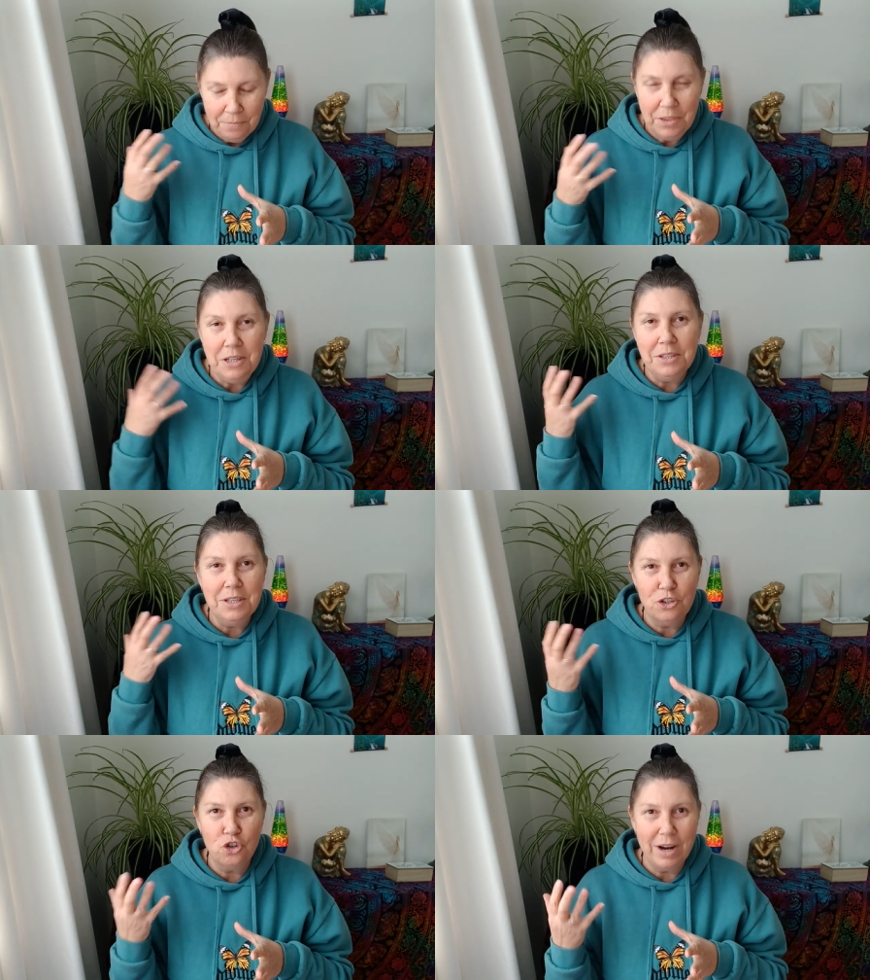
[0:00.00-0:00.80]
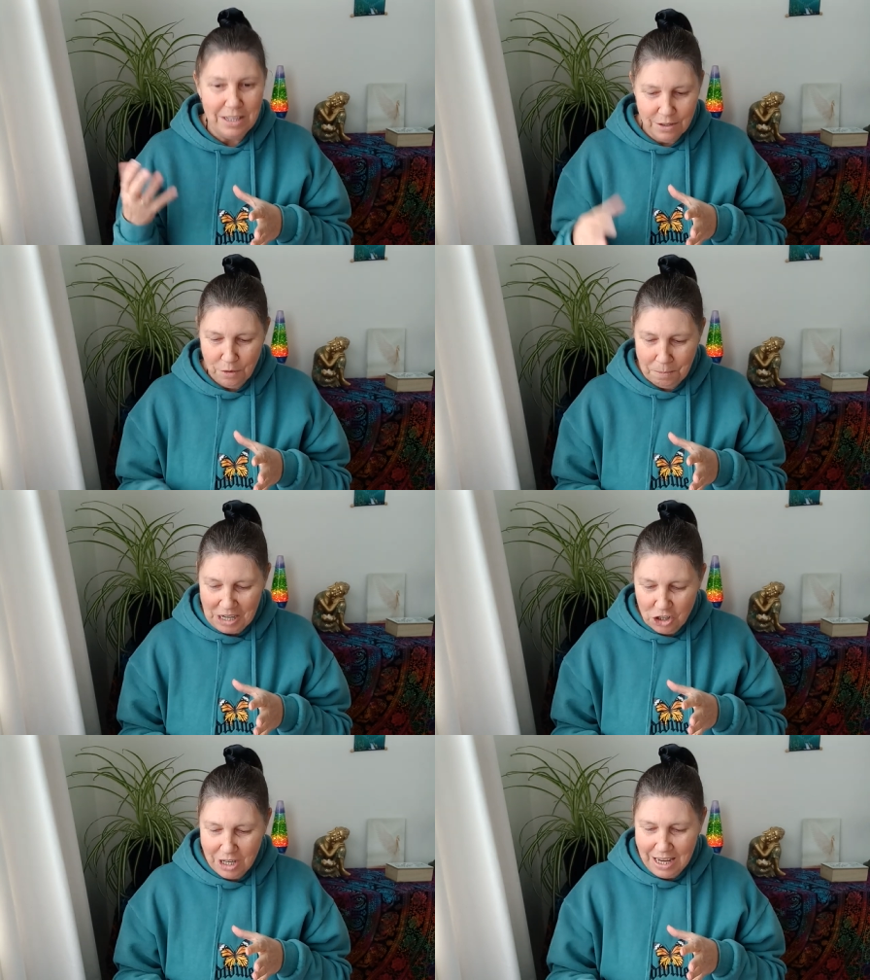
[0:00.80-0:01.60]
there's this
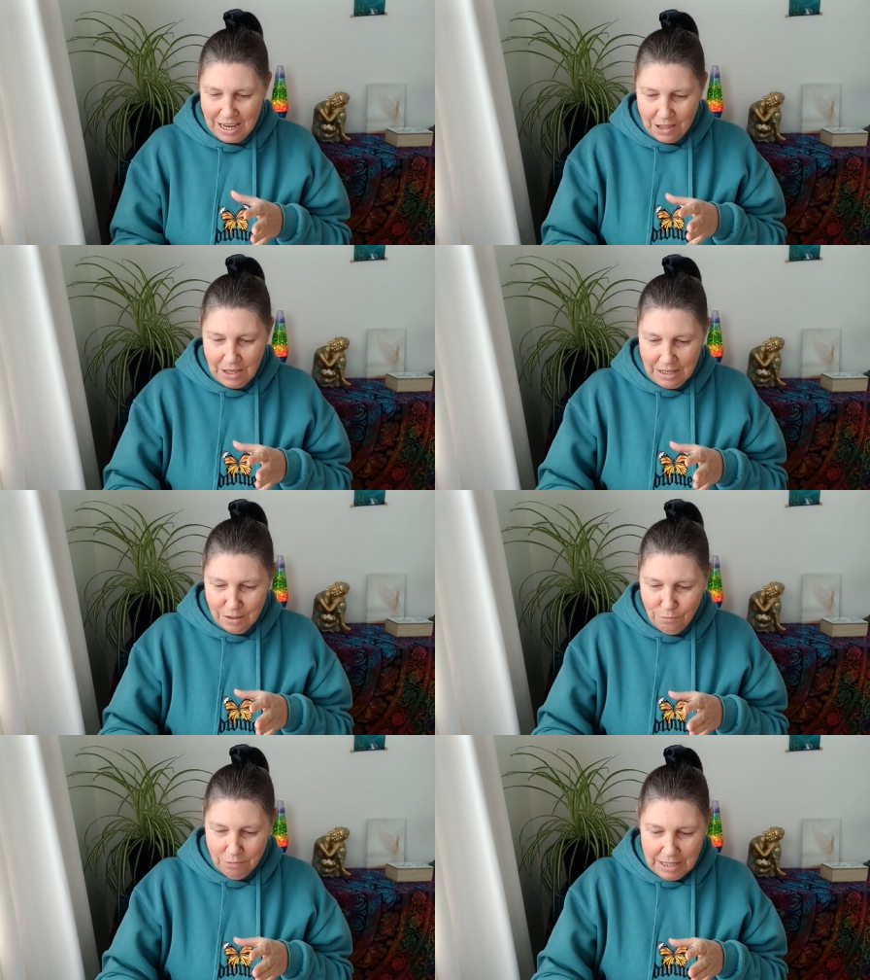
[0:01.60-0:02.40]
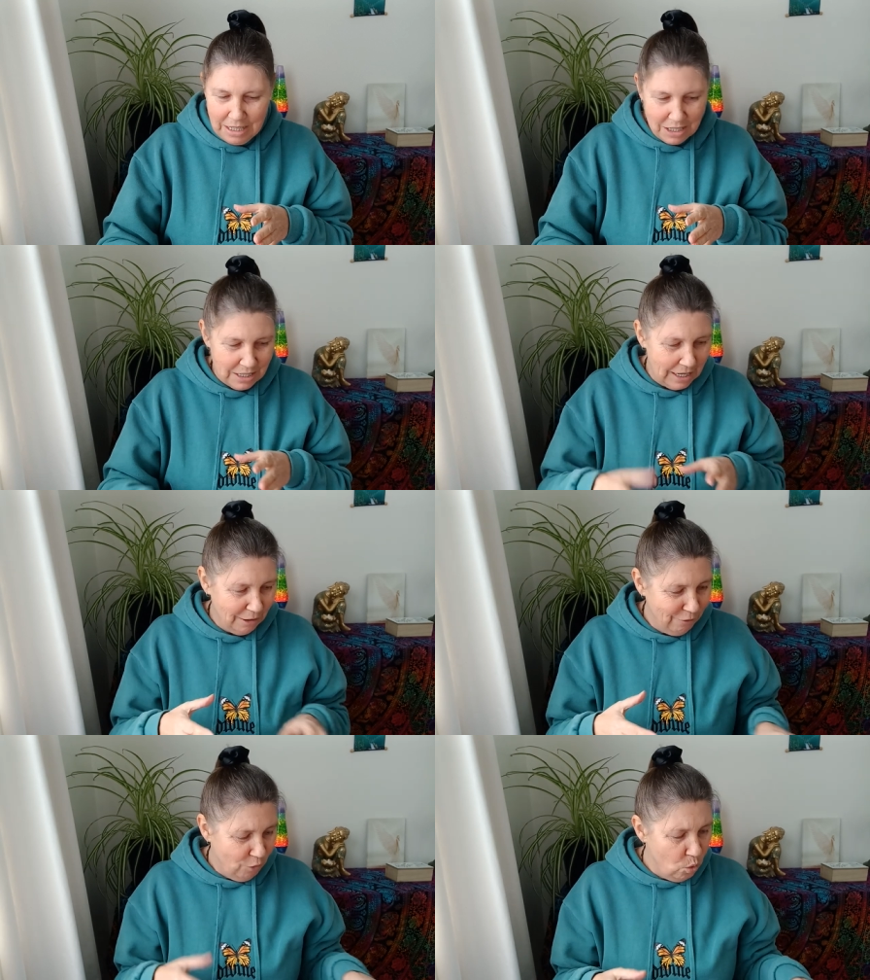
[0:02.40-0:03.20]
transformation here that's ready to take
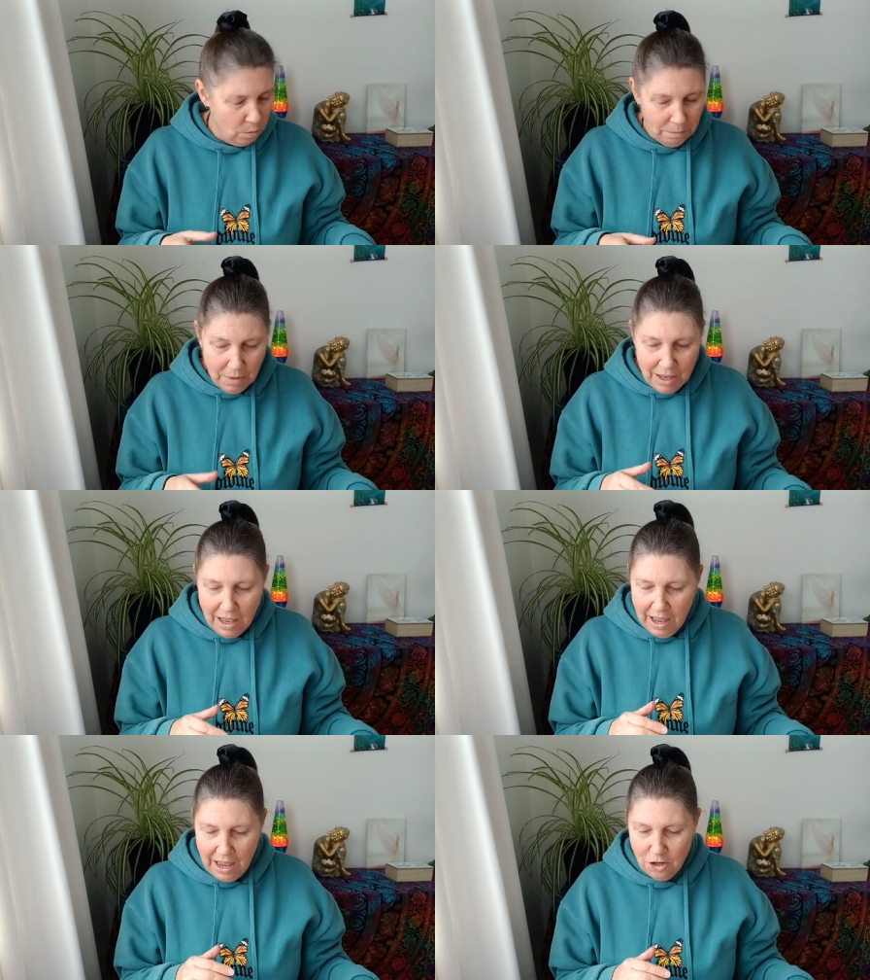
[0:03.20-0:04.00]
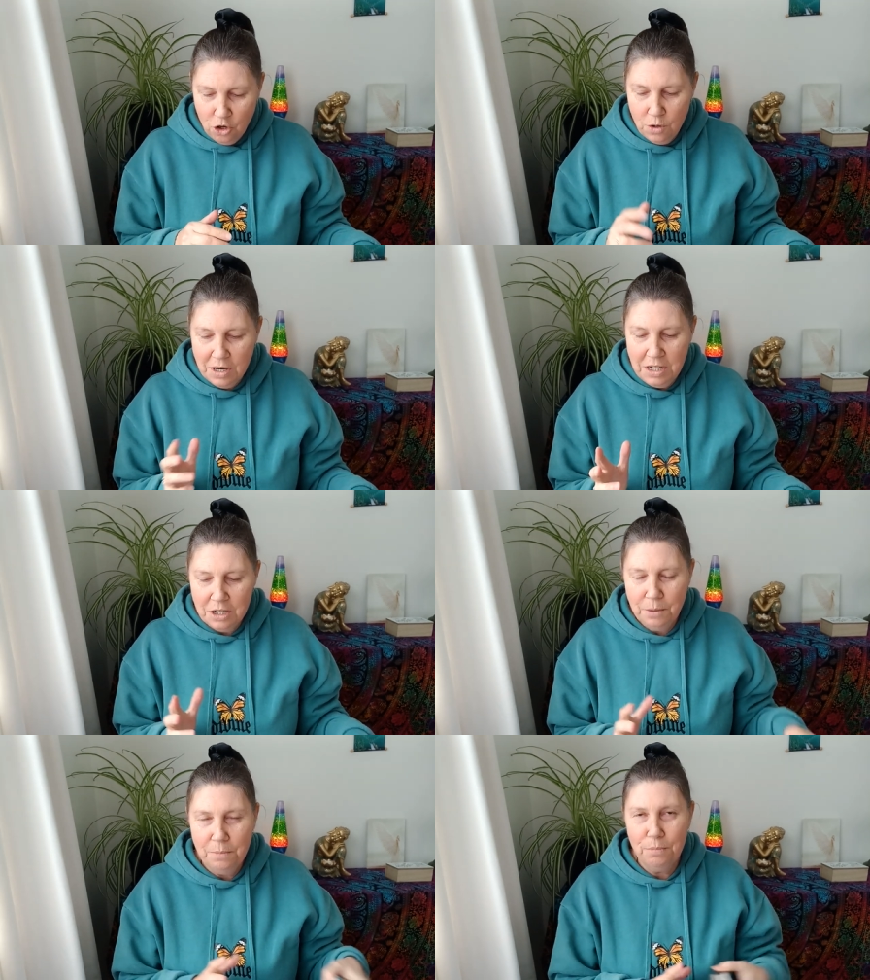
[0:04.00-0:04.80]
form and you need
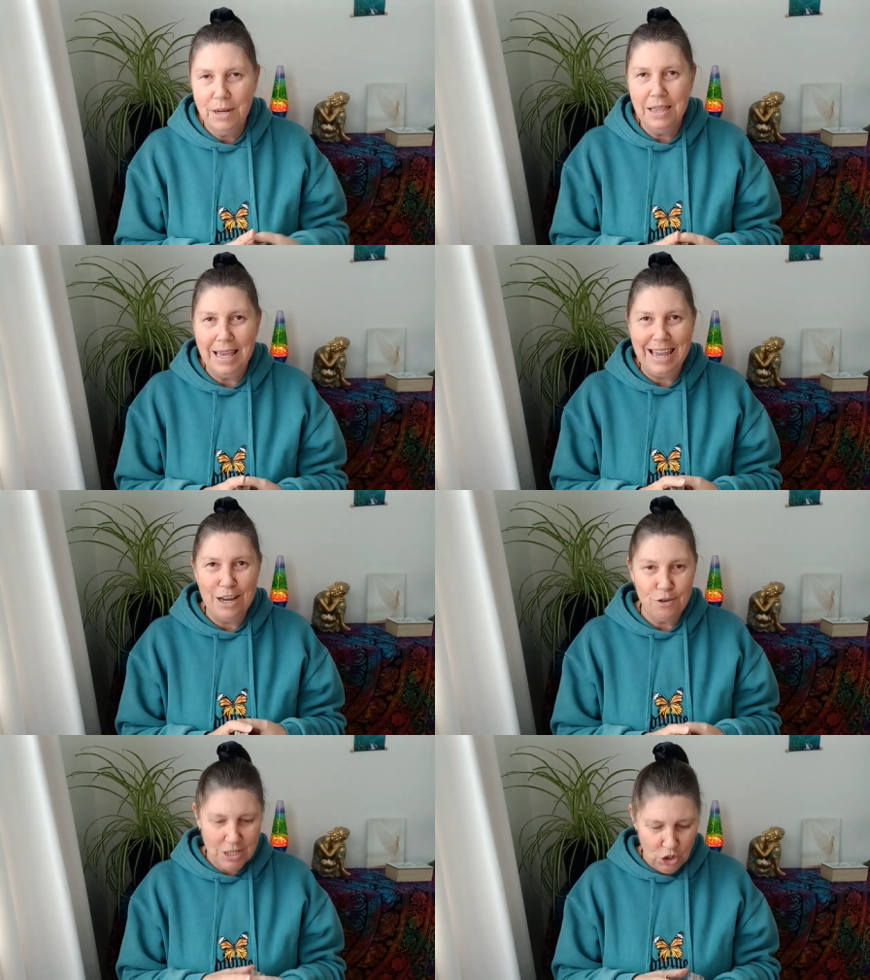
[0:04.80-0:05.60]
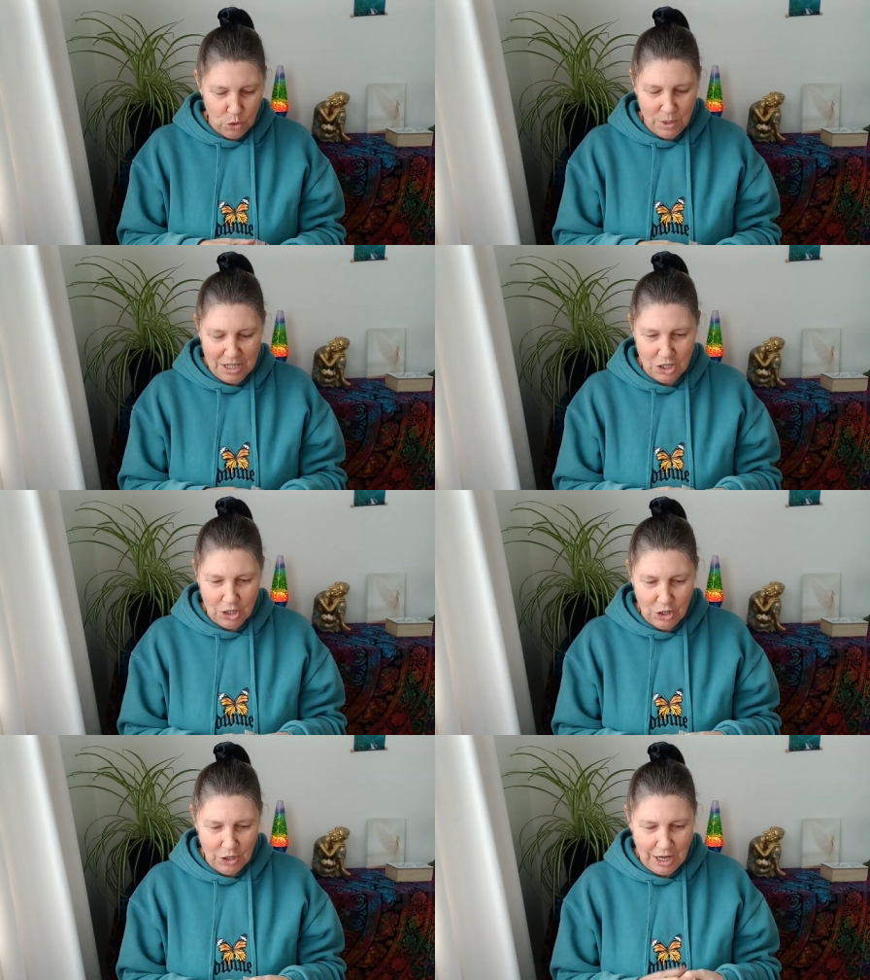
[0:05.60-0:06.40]
to breathe air into it,
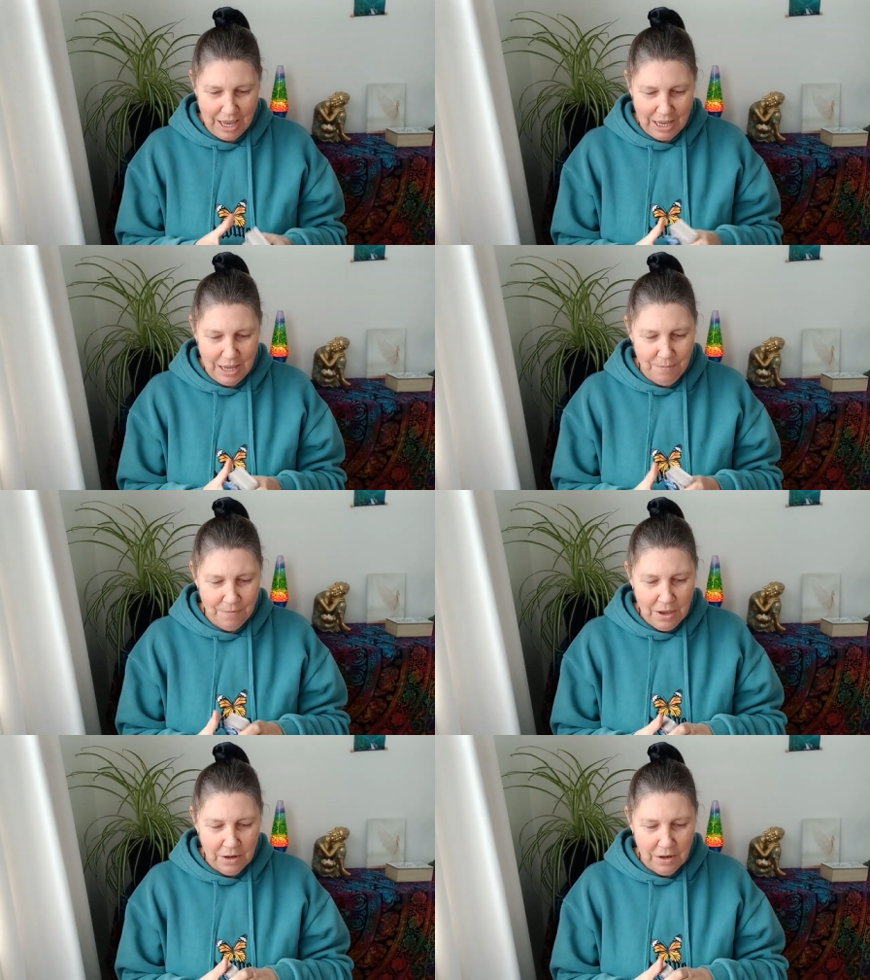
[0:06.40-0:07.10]
okay?